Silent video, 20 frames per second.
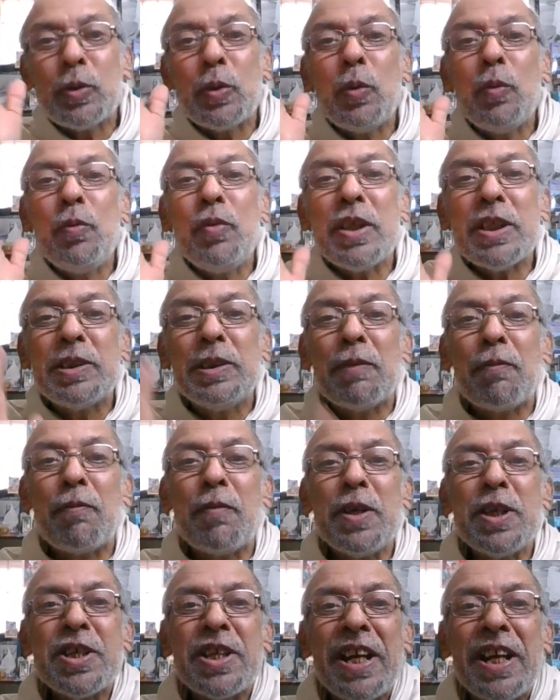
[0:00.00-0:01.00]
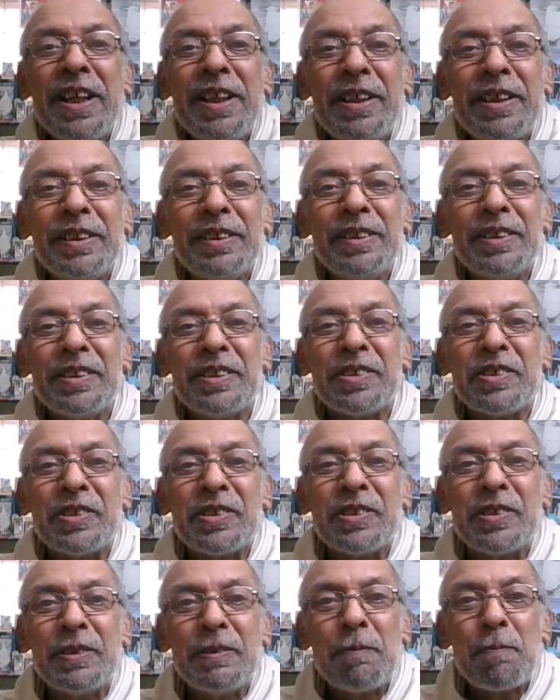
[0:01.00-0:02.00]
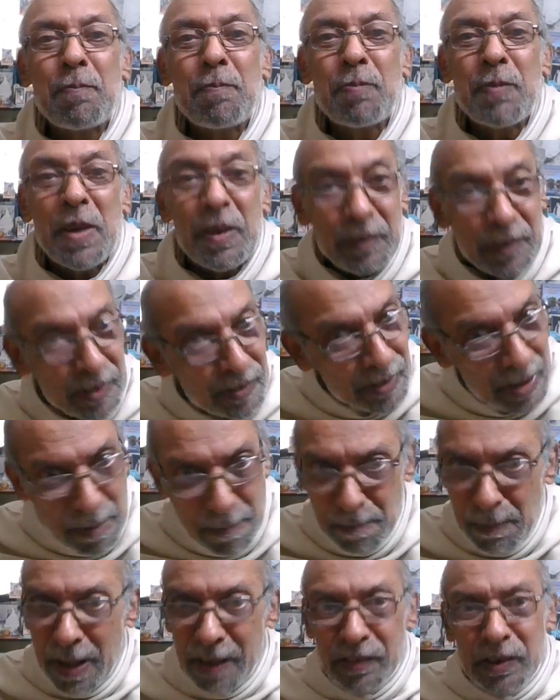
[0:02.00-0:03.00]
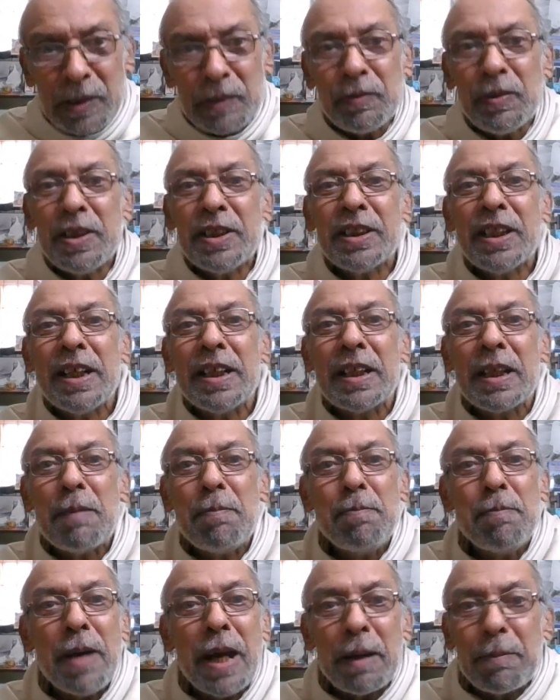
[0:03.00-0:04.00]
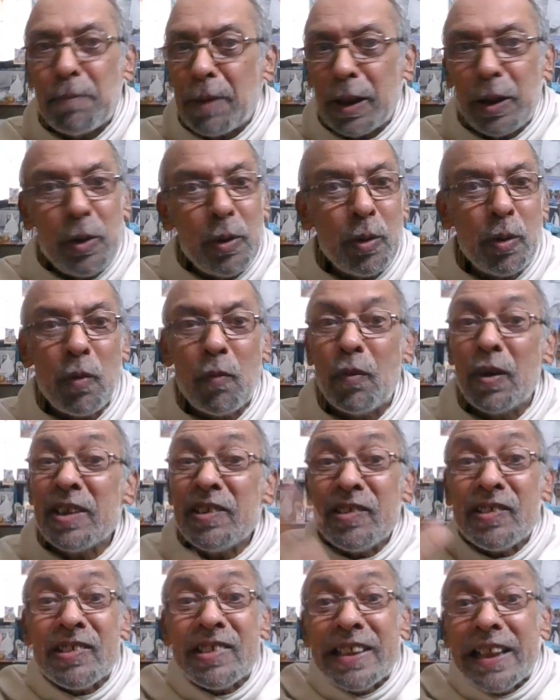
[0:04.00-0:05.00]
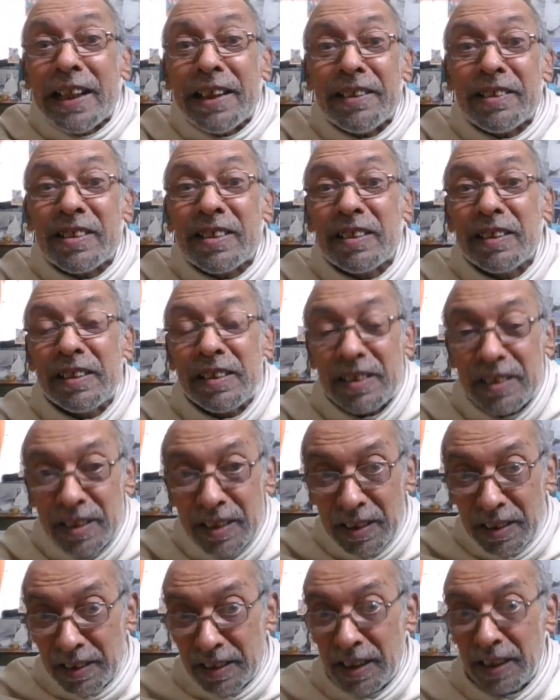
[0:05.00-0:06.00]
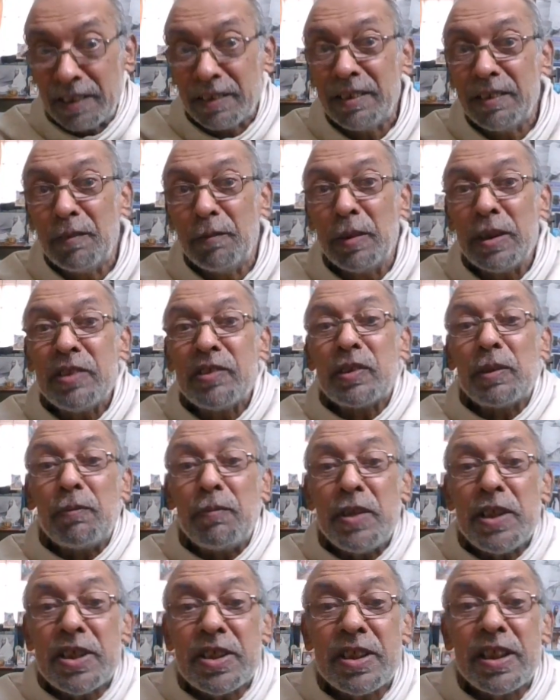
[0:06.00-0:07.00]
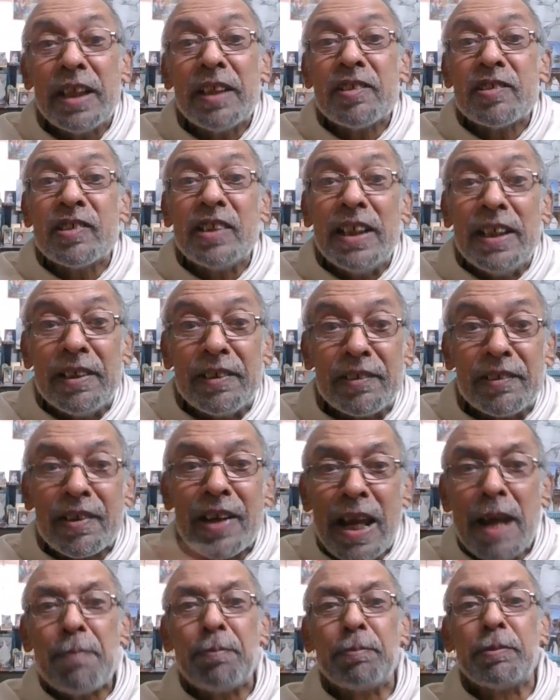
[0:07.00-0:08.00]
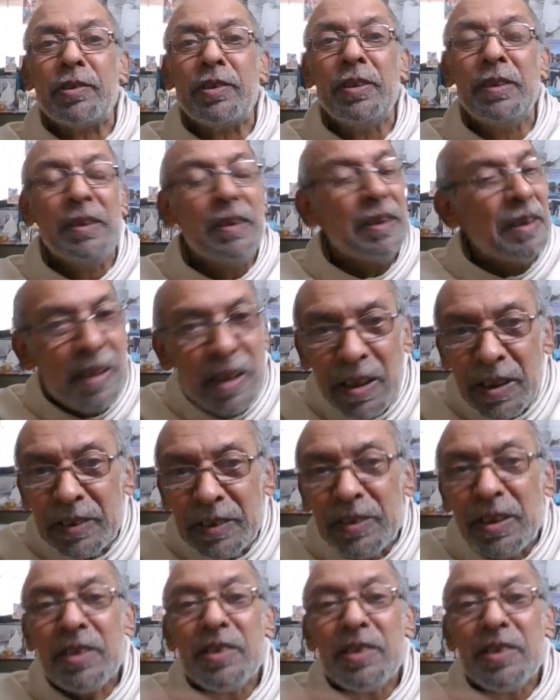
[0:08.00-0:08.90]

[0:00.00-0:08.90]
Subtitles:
through which the fish enters, the same passage fish can come back, but no, once the fish gets entrapped, there